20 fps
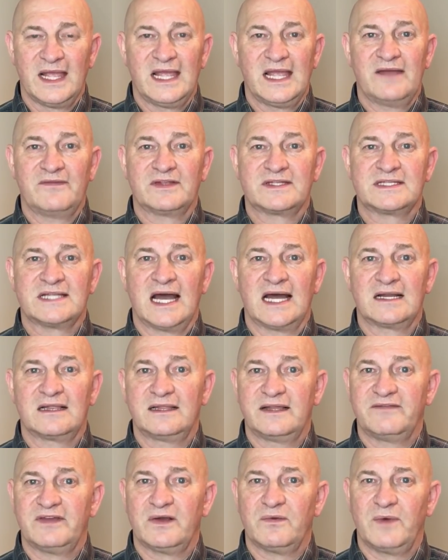If it's not a
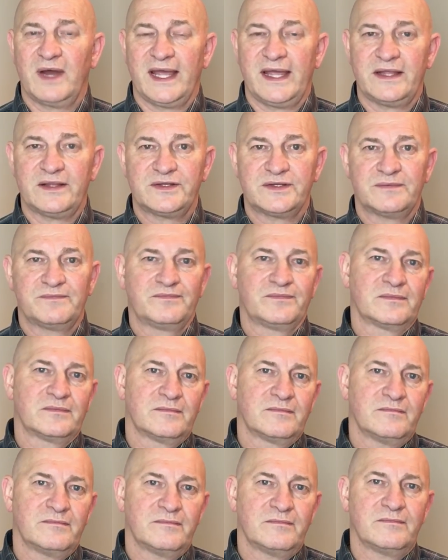living wage,
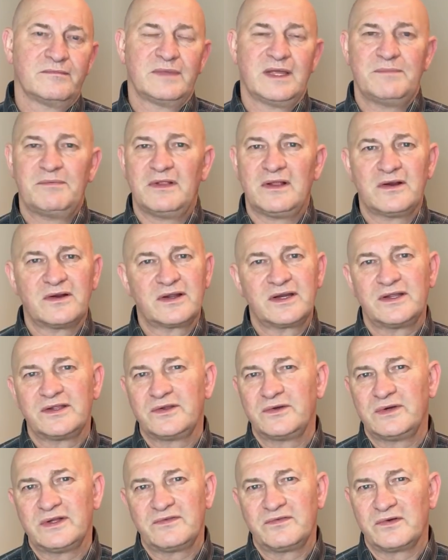people aren't going to
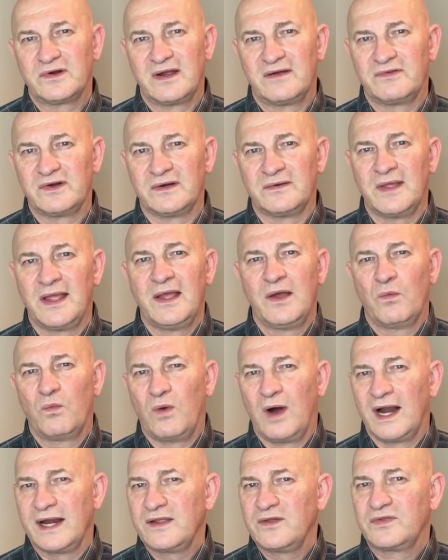do it forever.
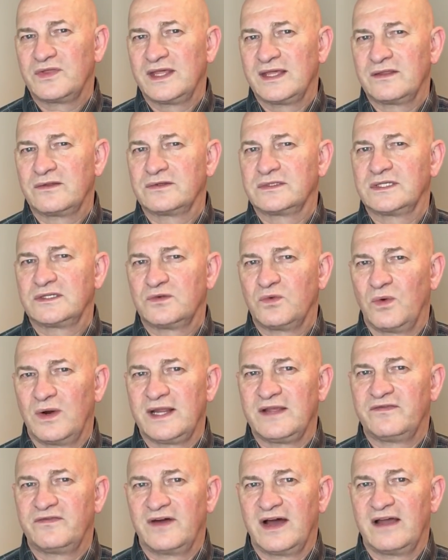Why do you think there's a
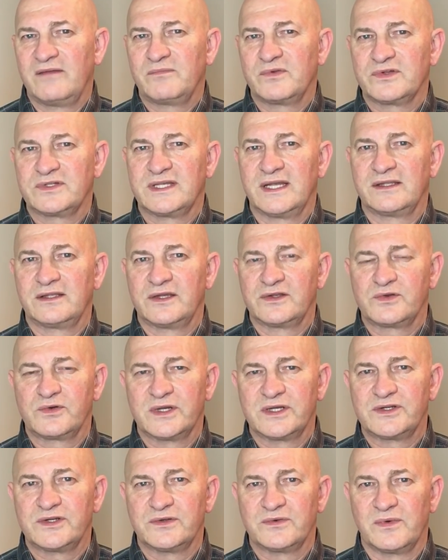25%
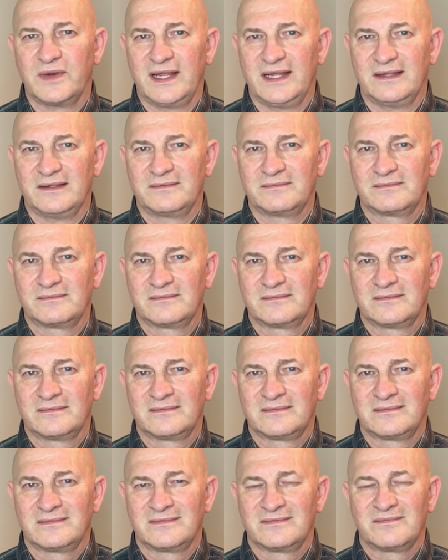attrition rate?
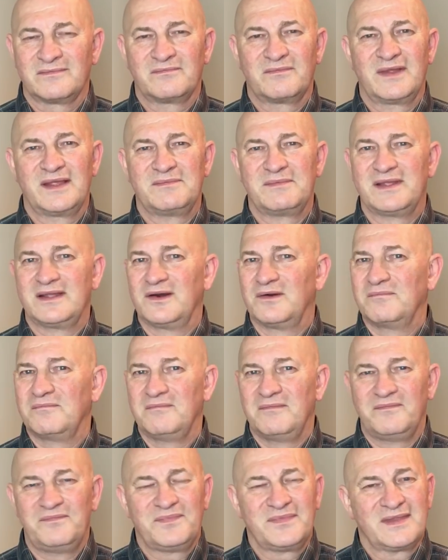you
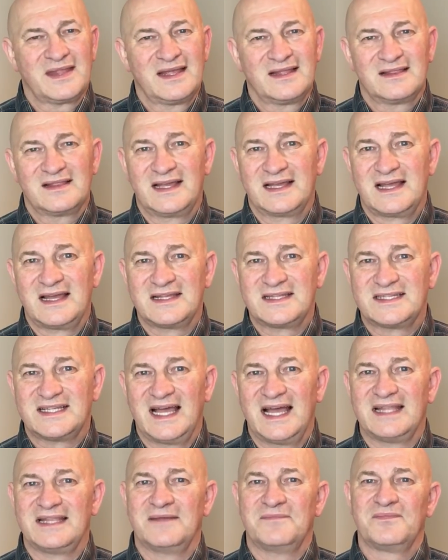know, like I
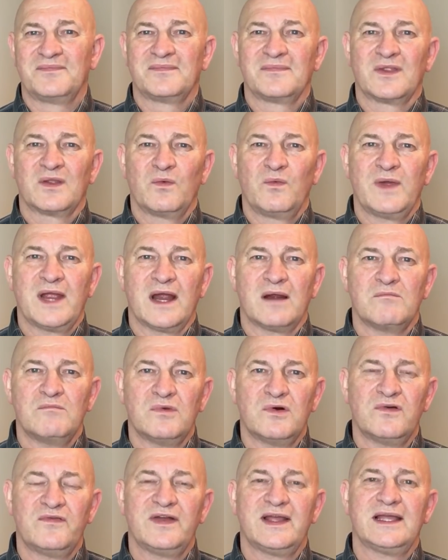said, we are
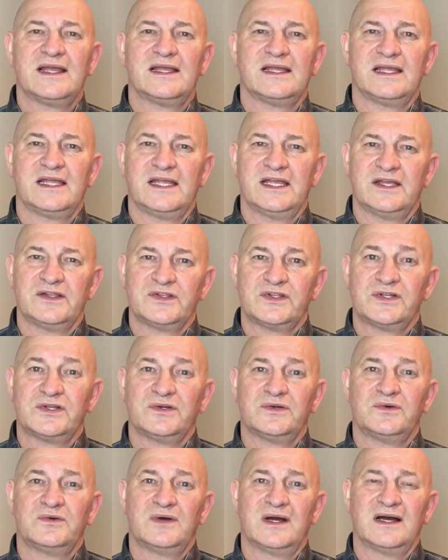moving
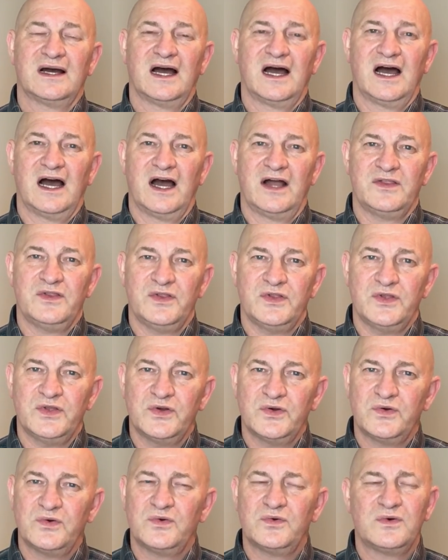into a
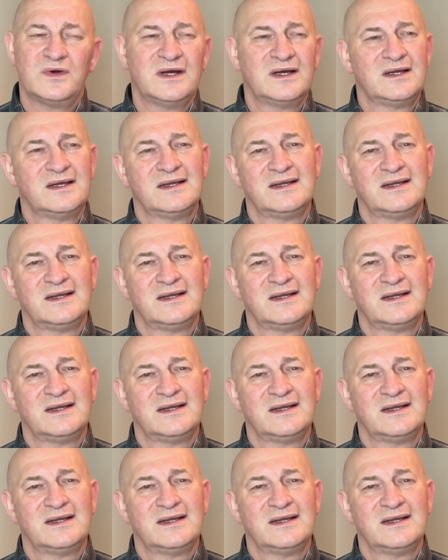new